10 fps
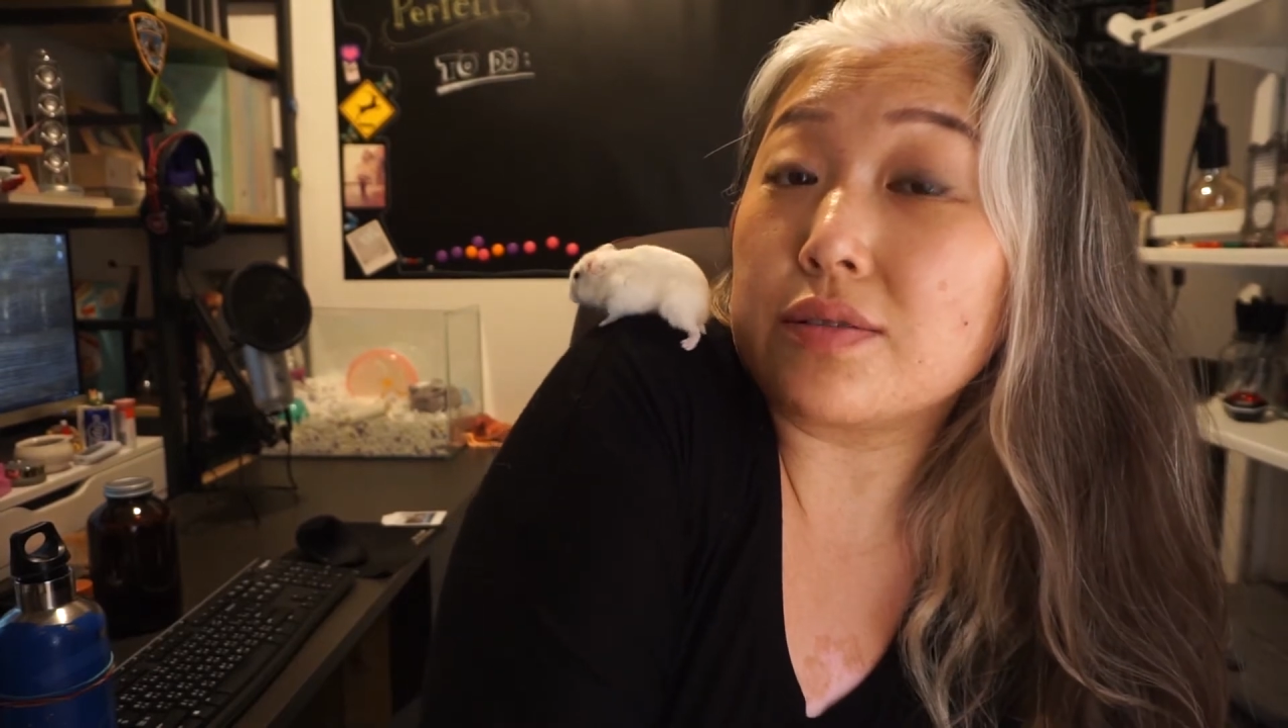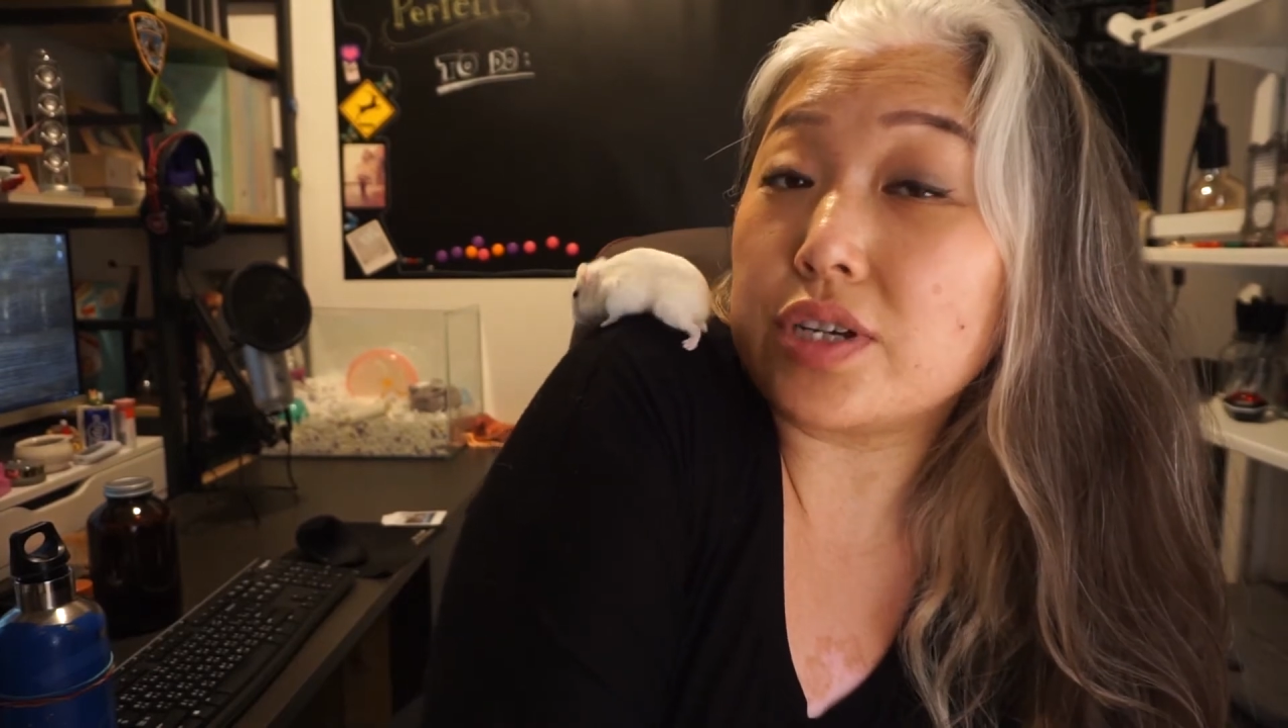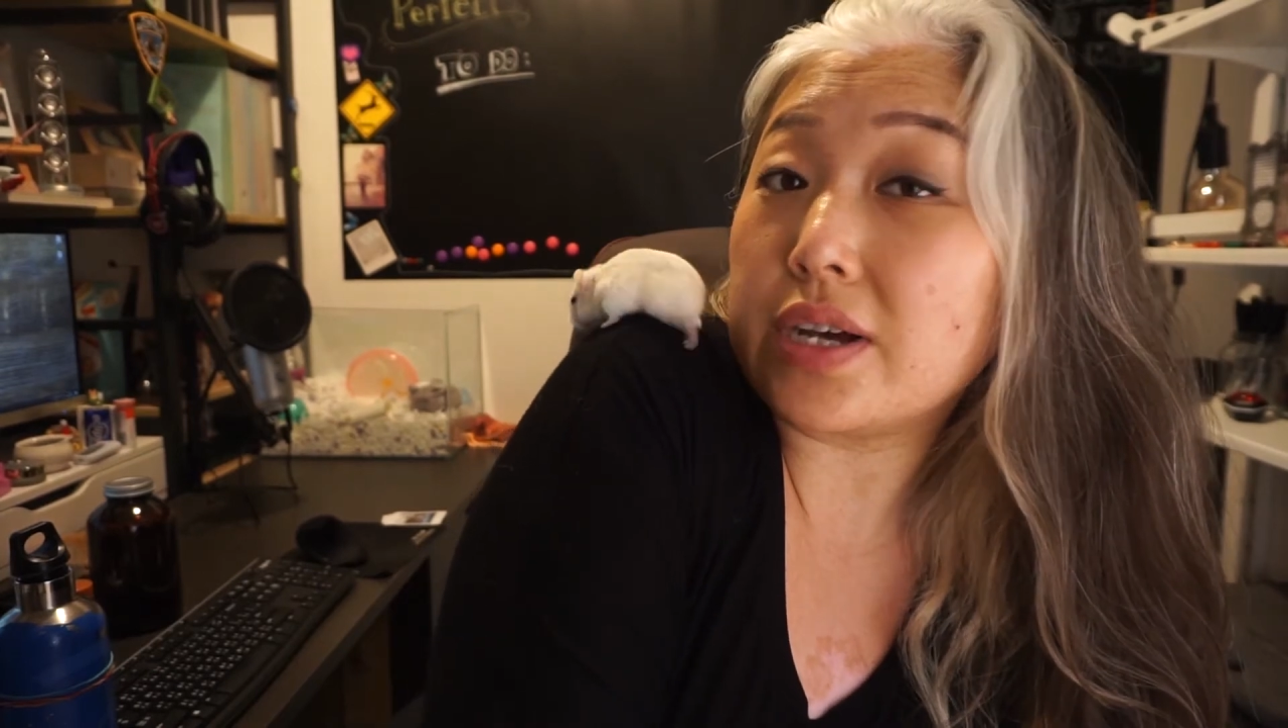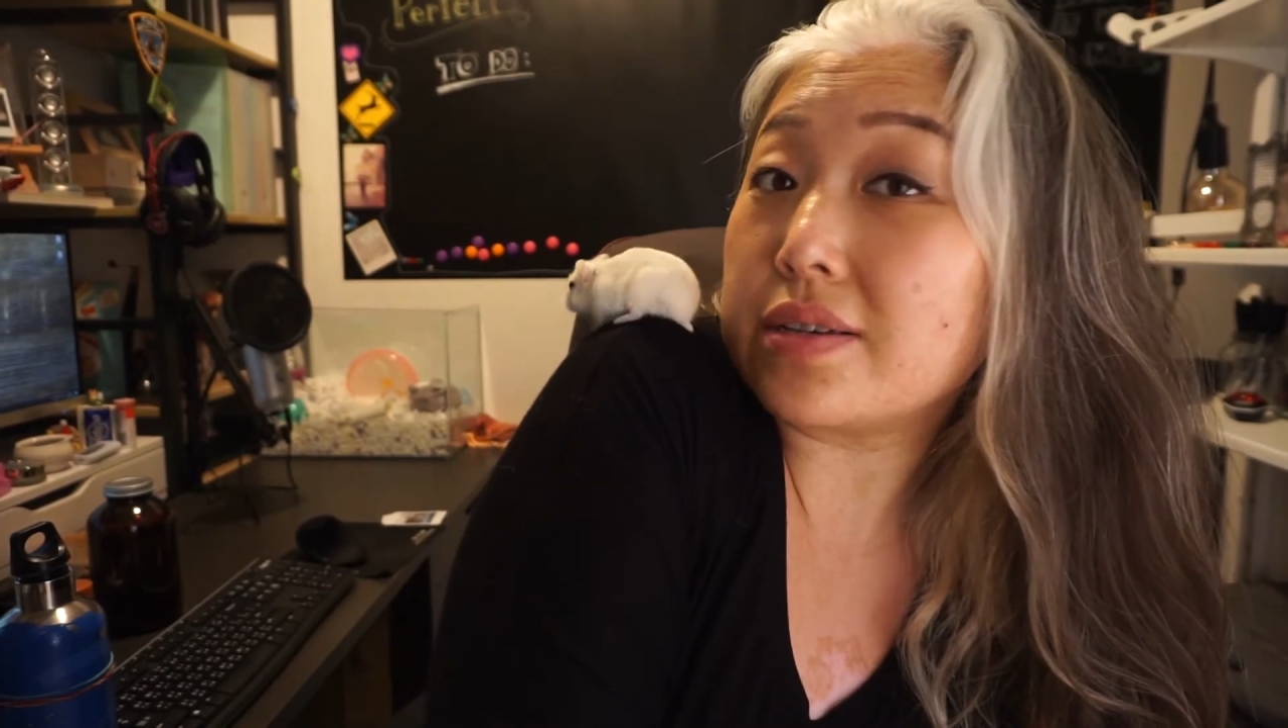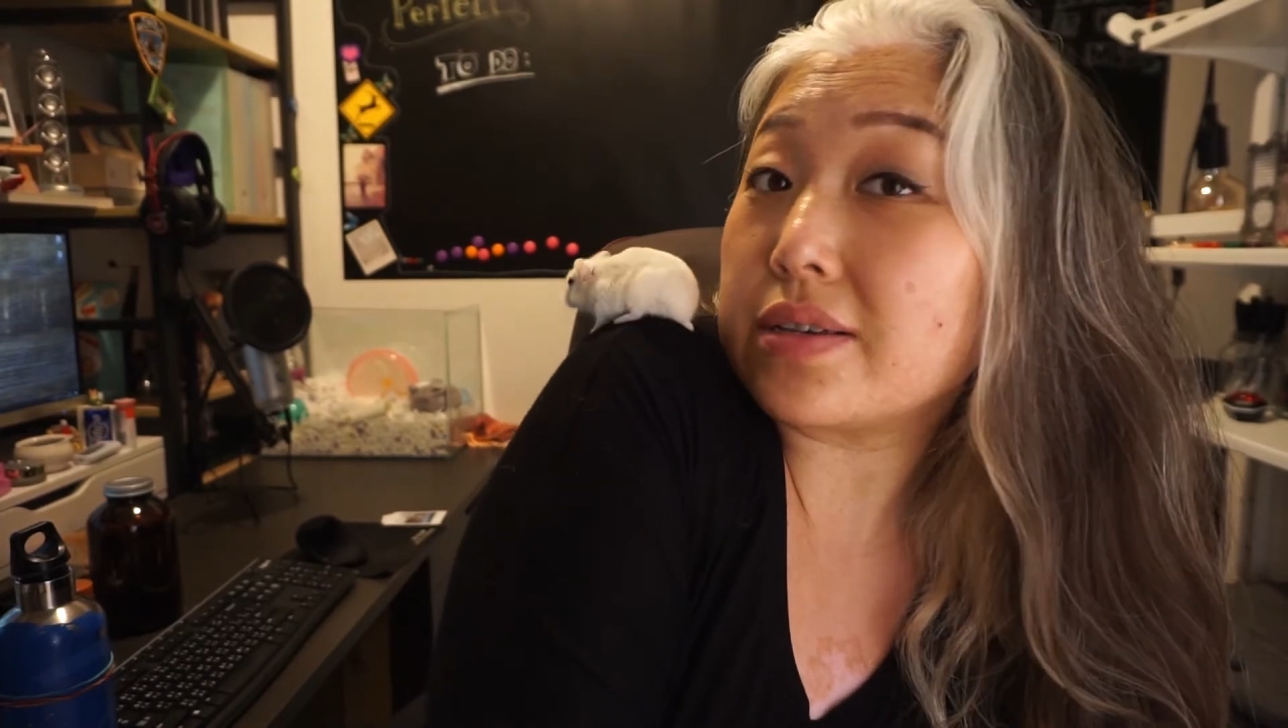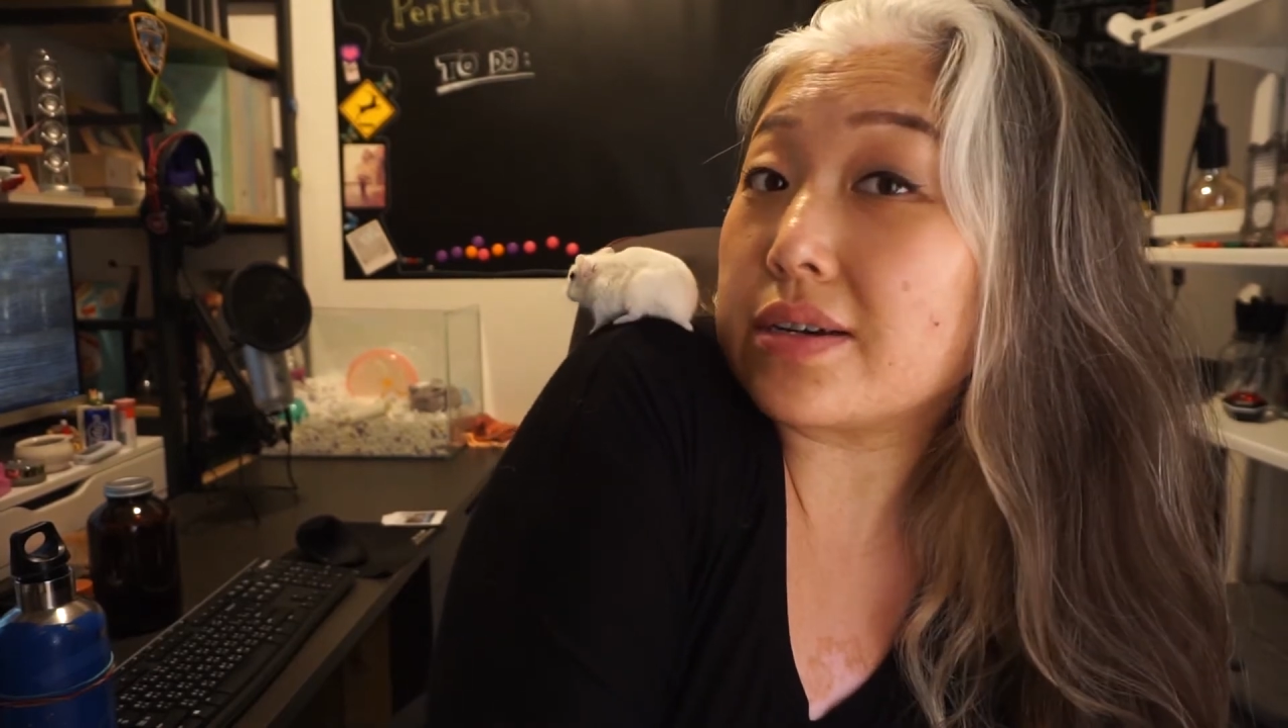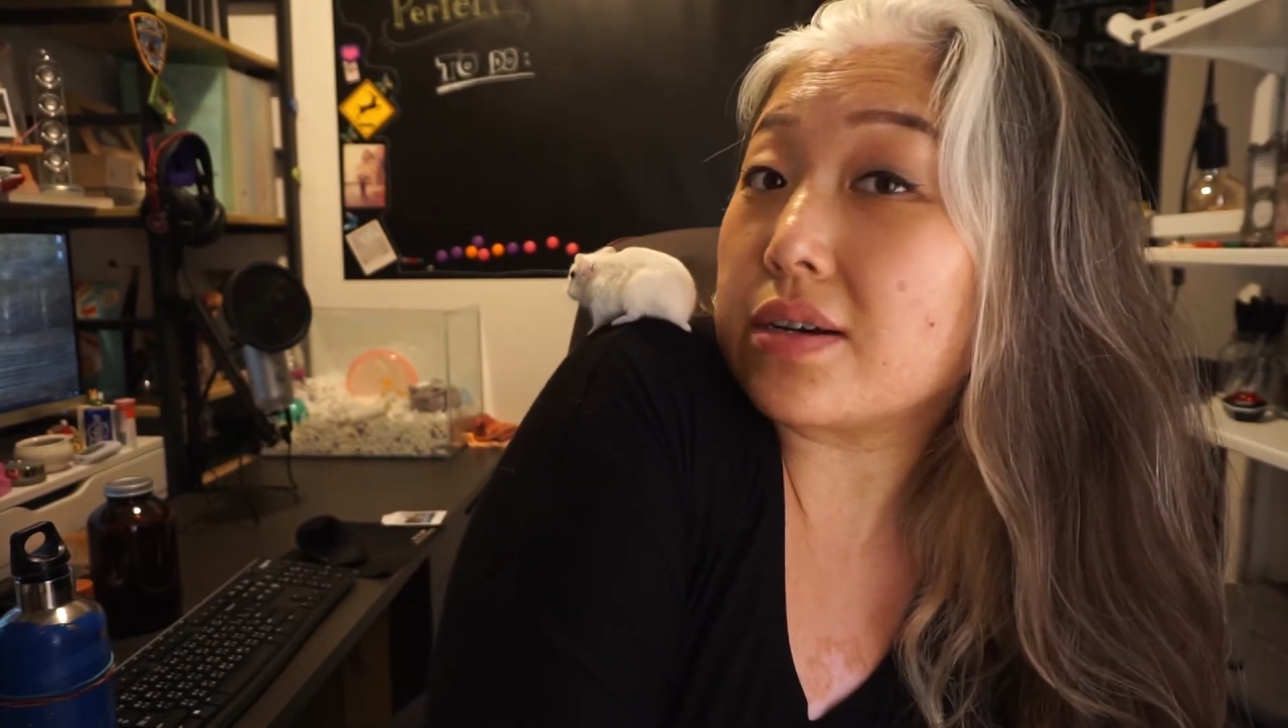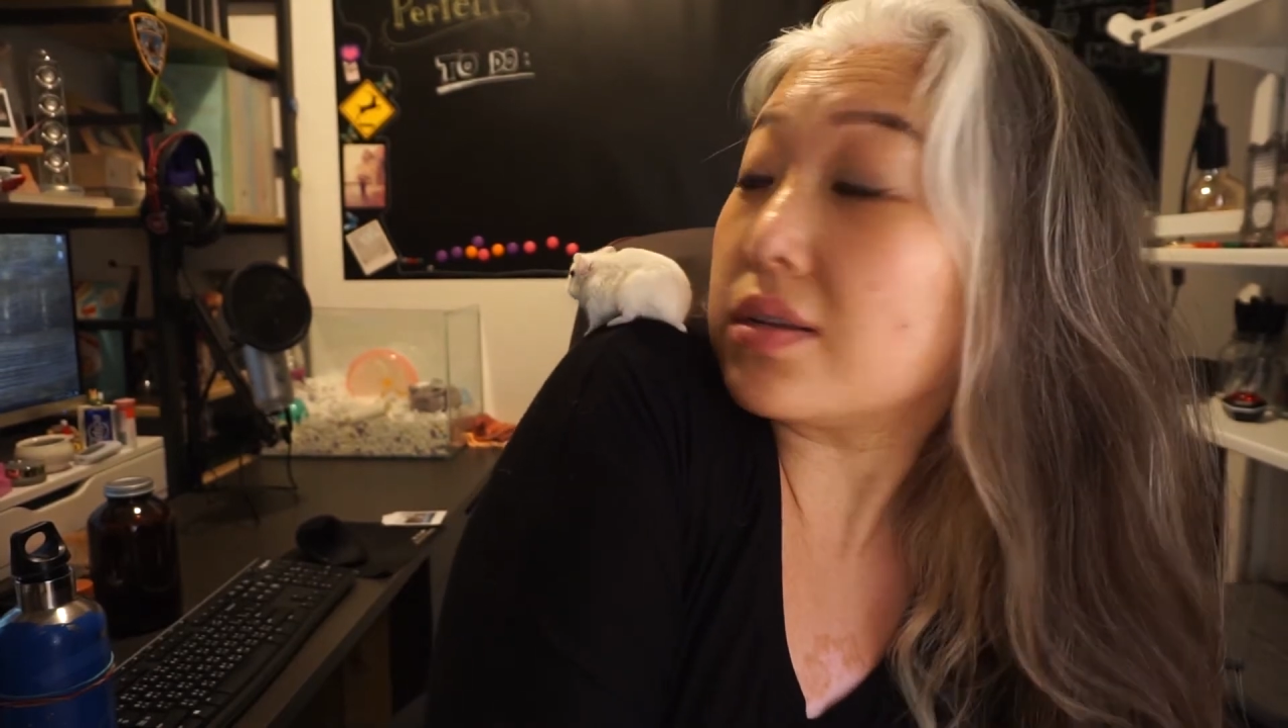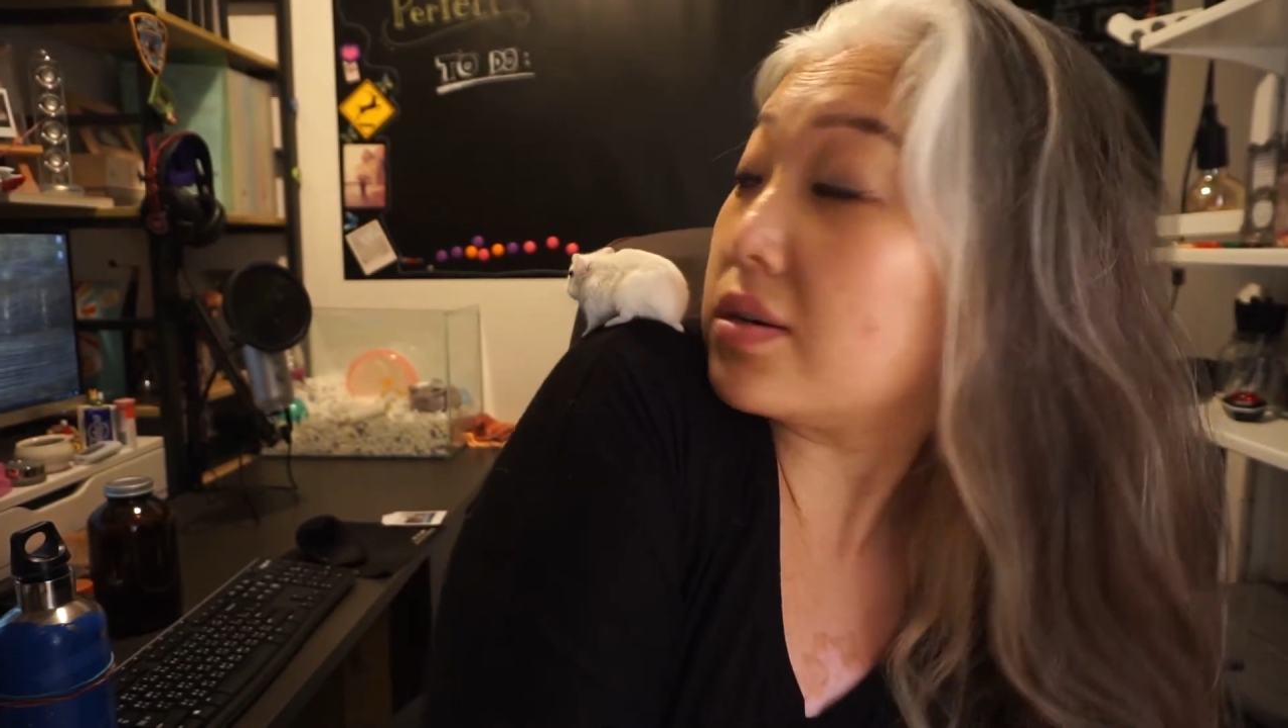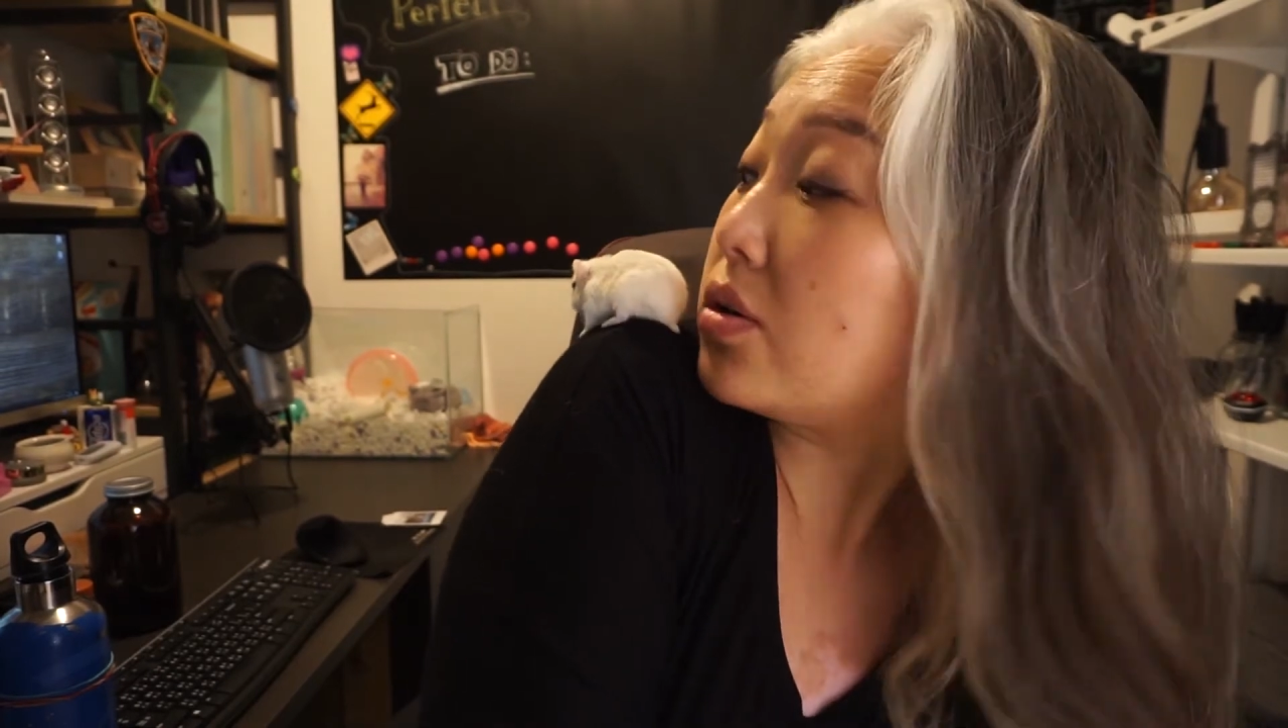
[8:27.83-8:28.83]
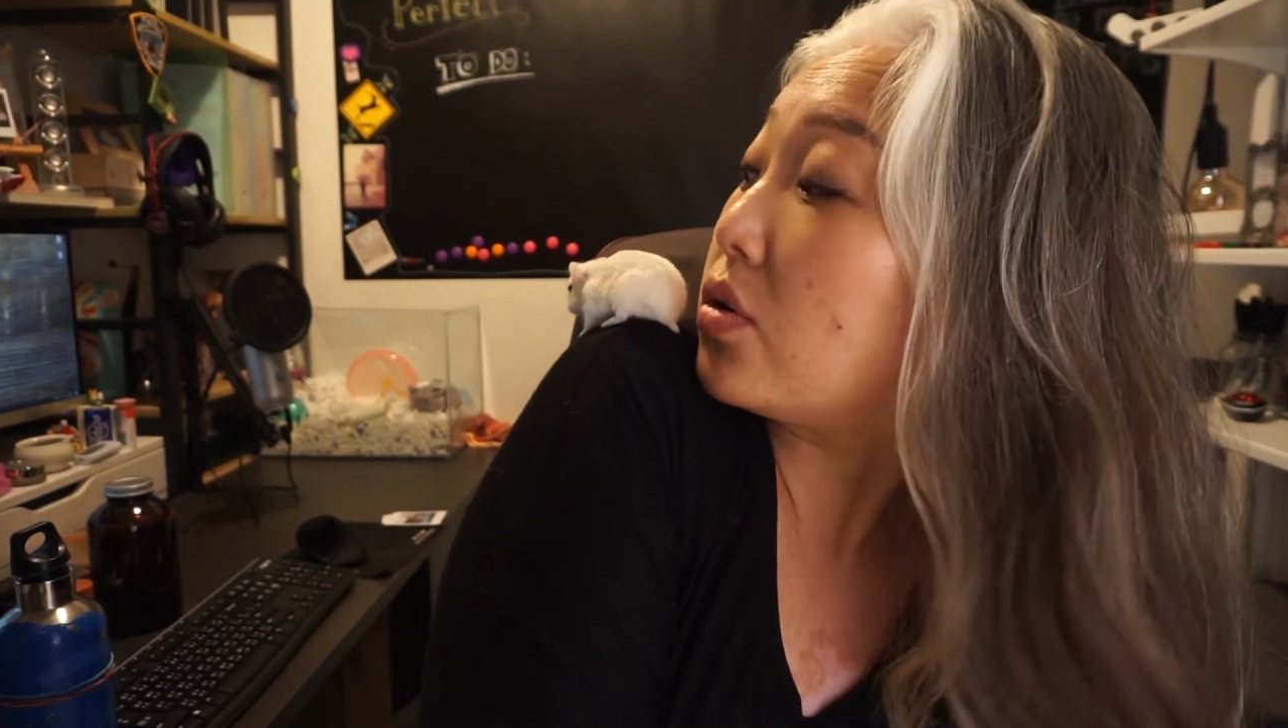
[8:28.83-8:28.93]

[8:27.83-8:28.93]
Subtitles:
She has like her